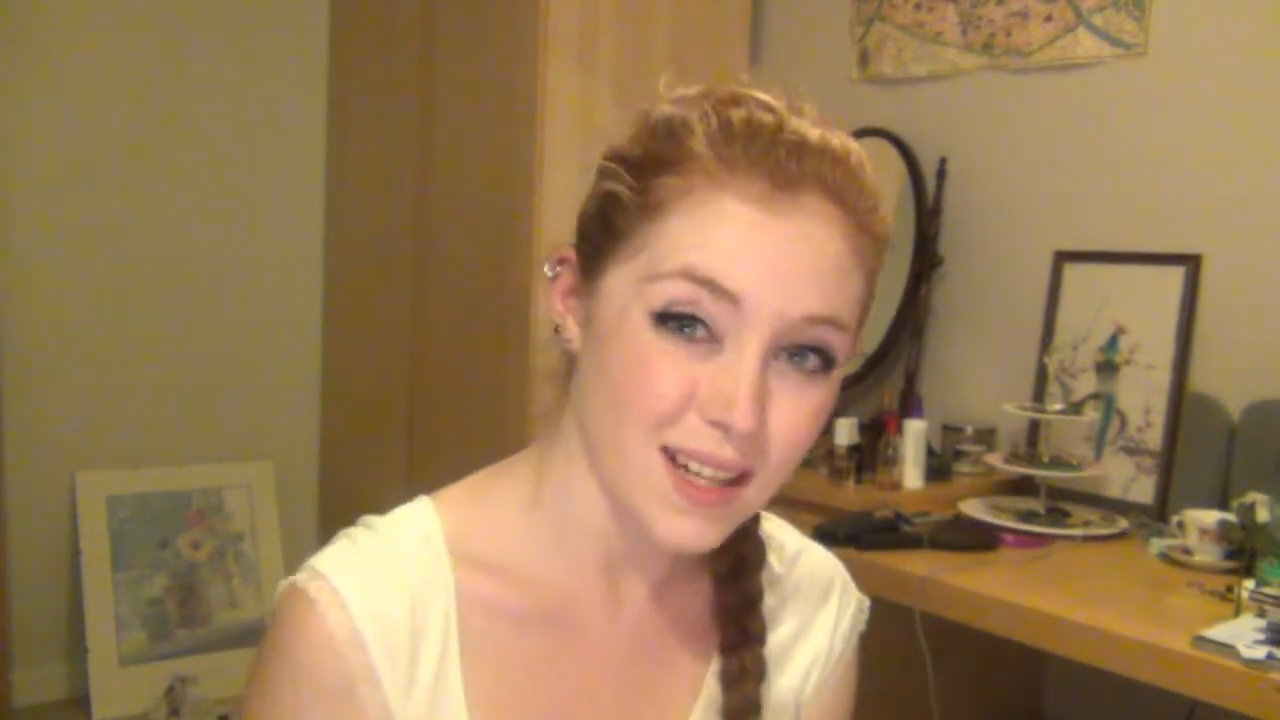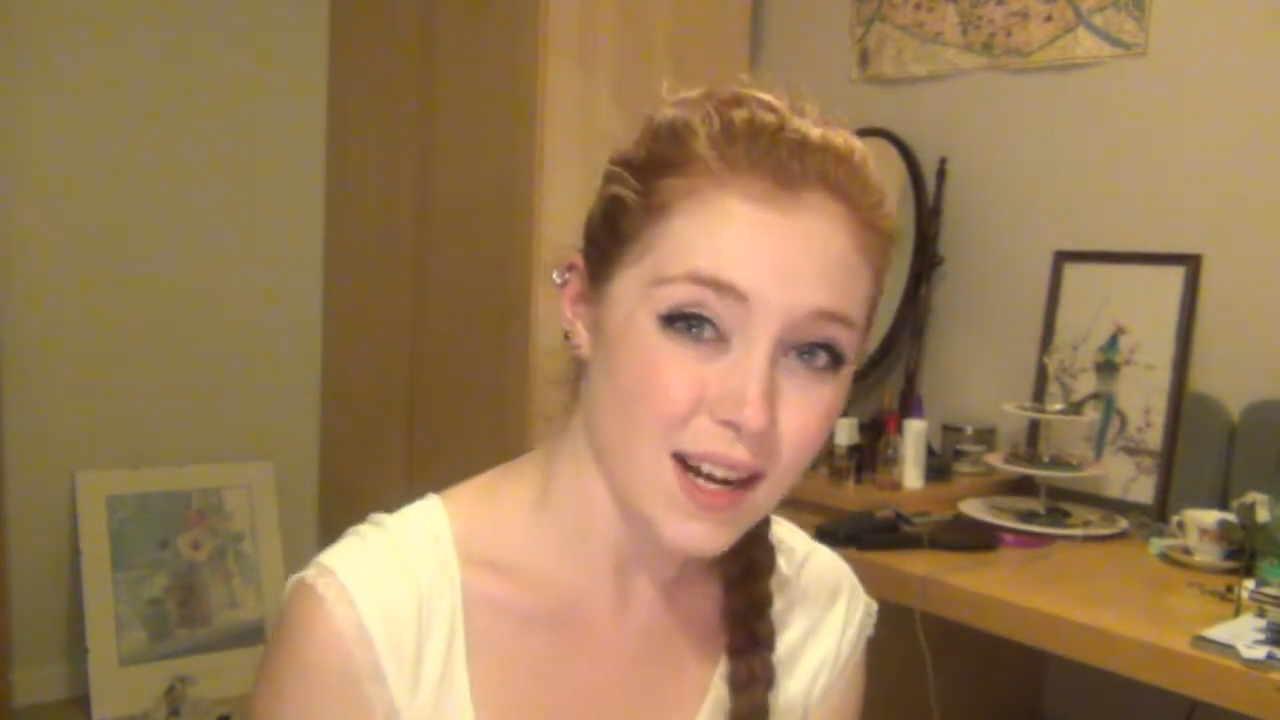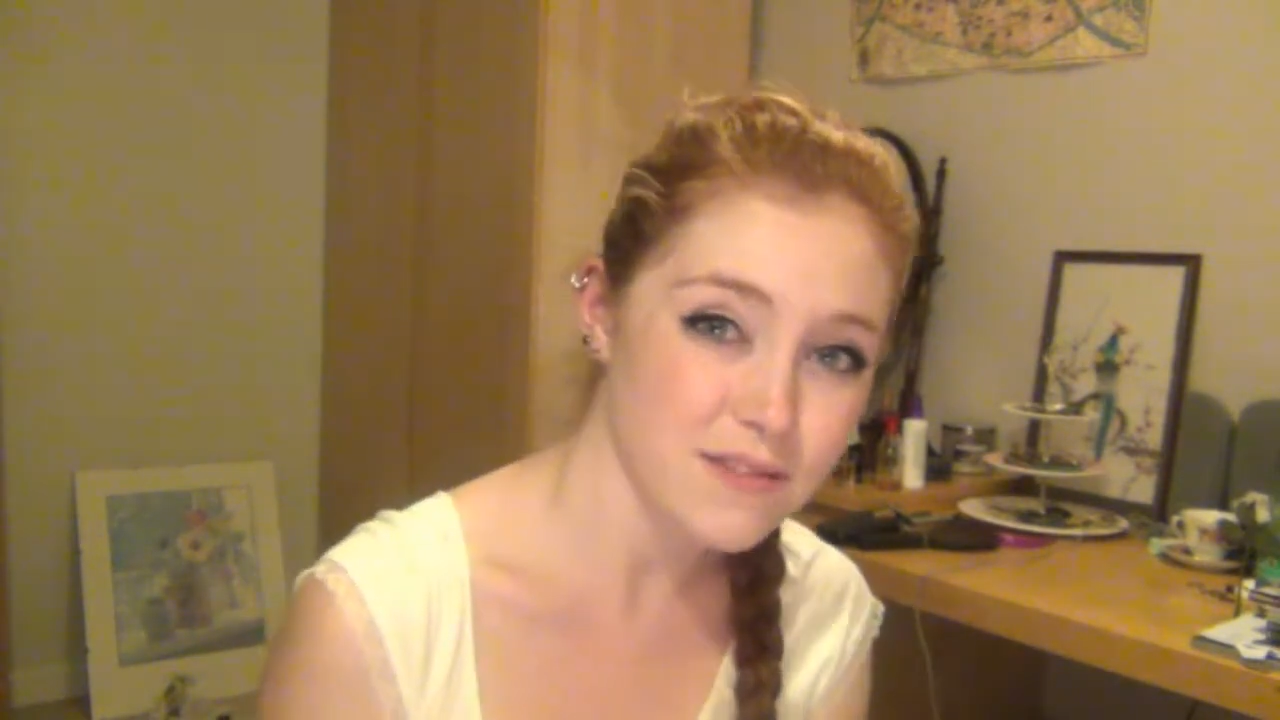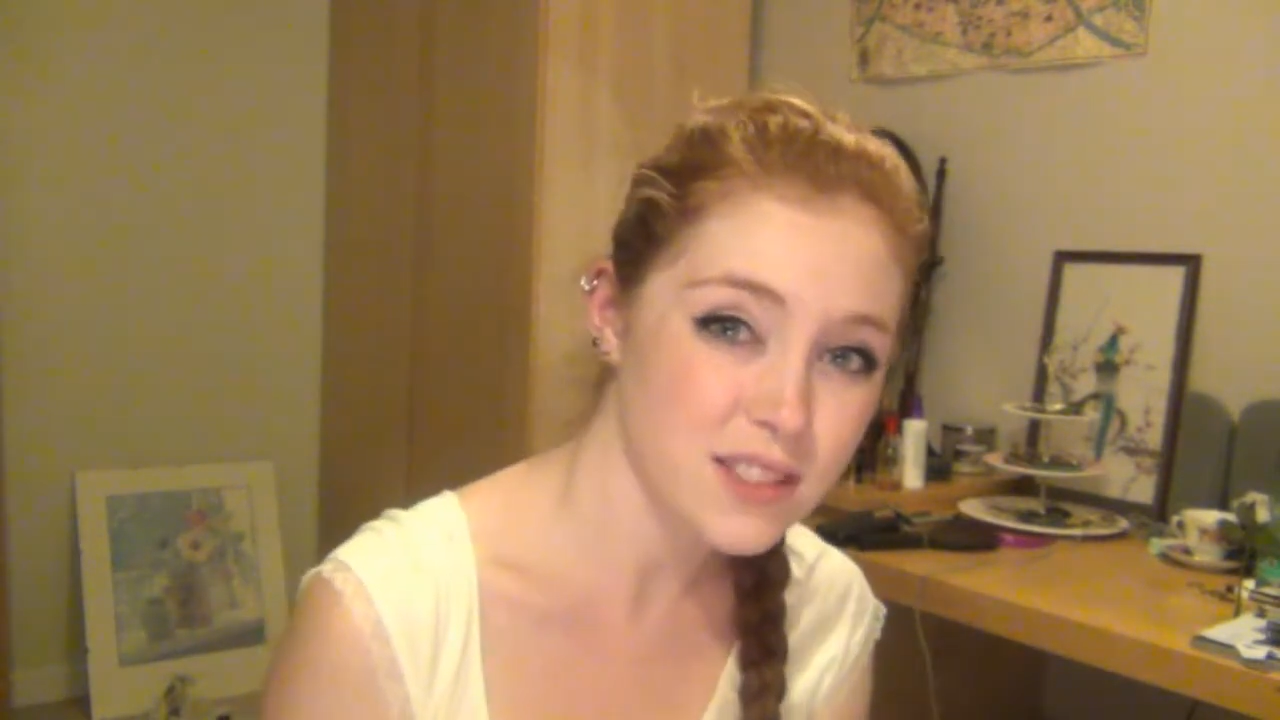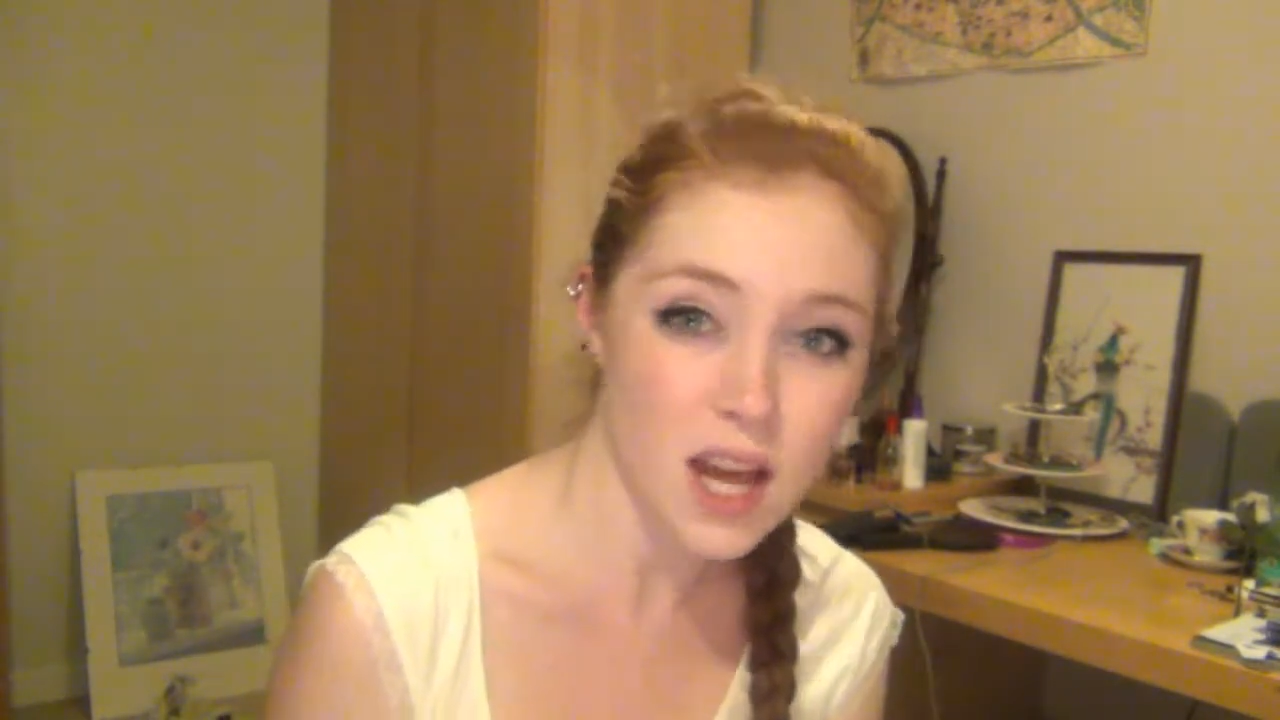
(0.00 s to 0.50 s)
that
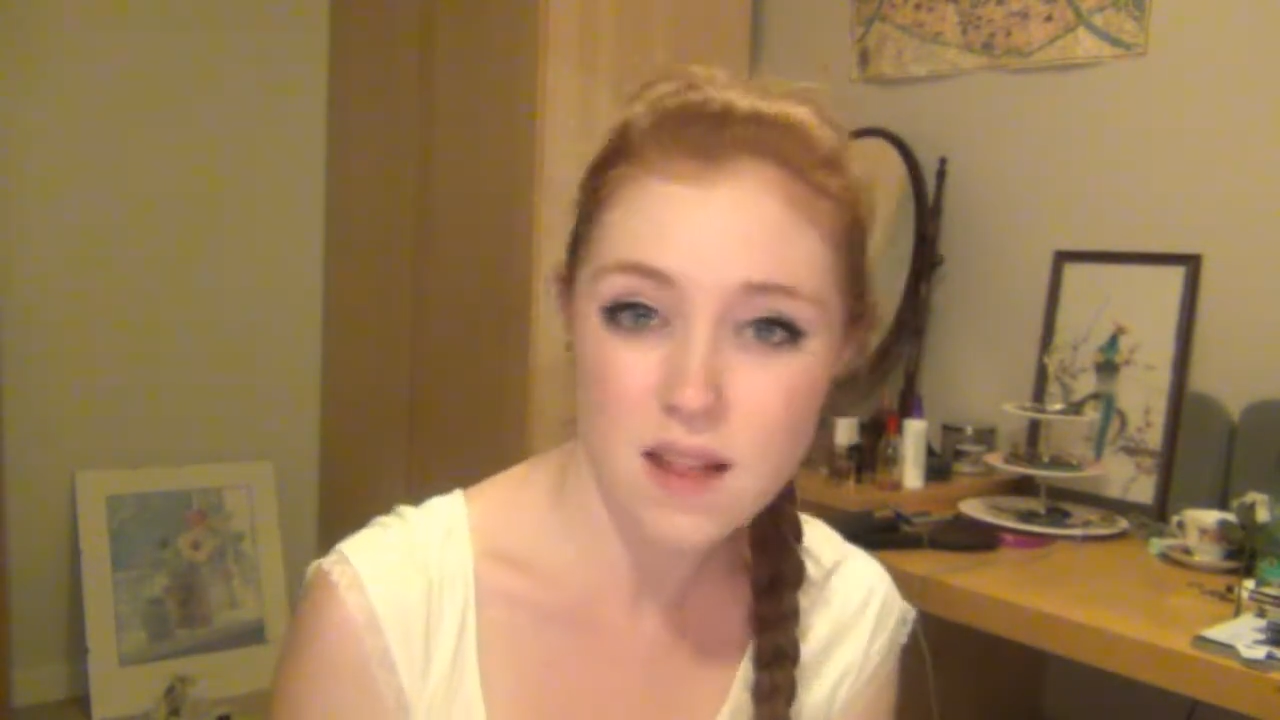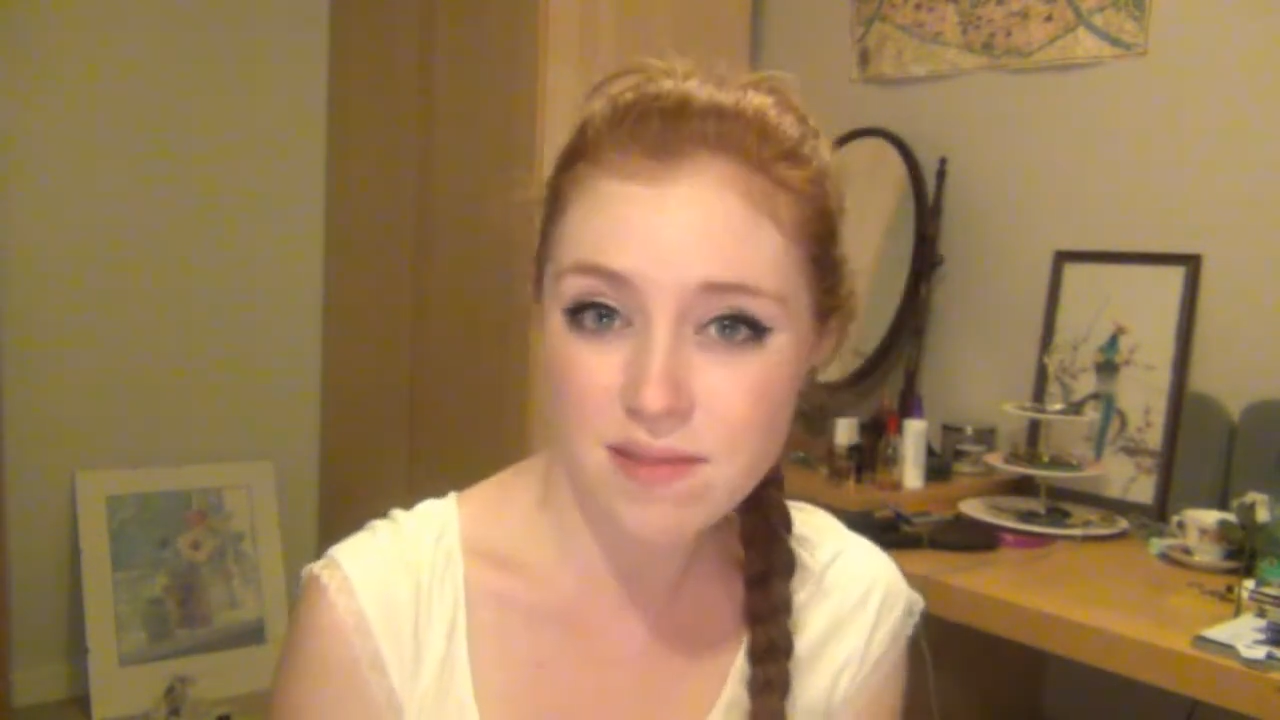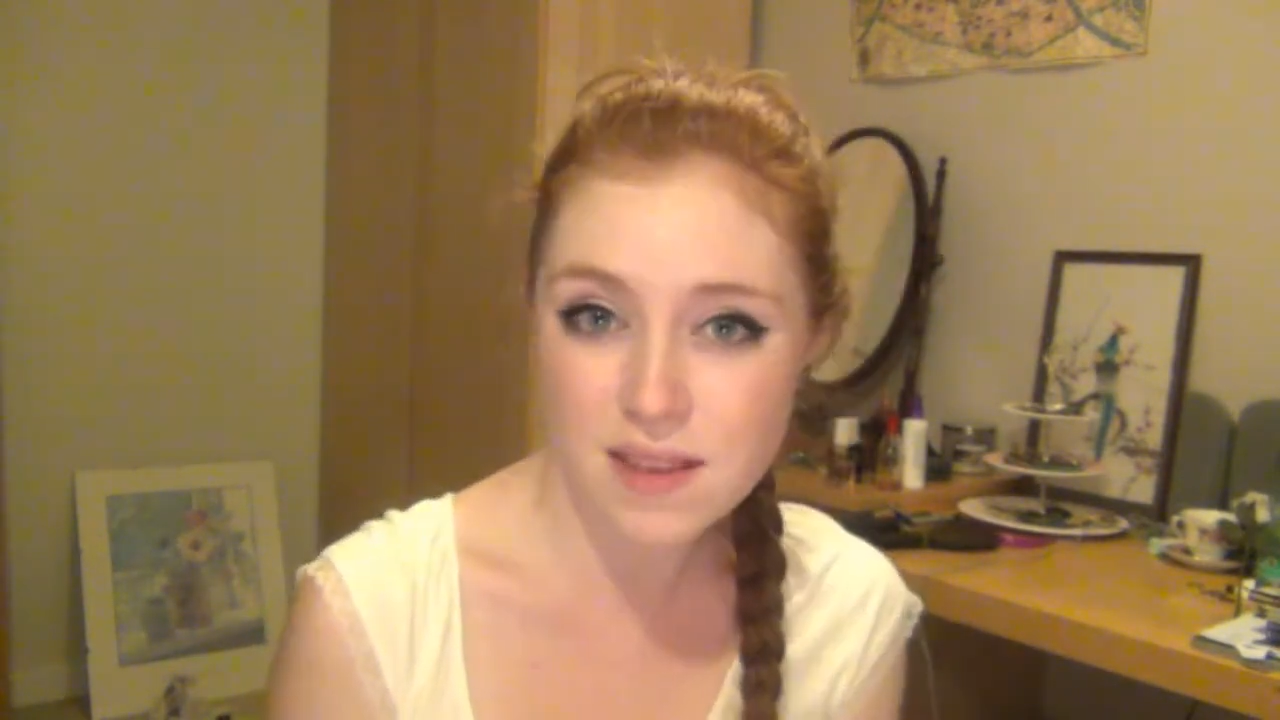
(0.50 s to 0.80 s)
I've done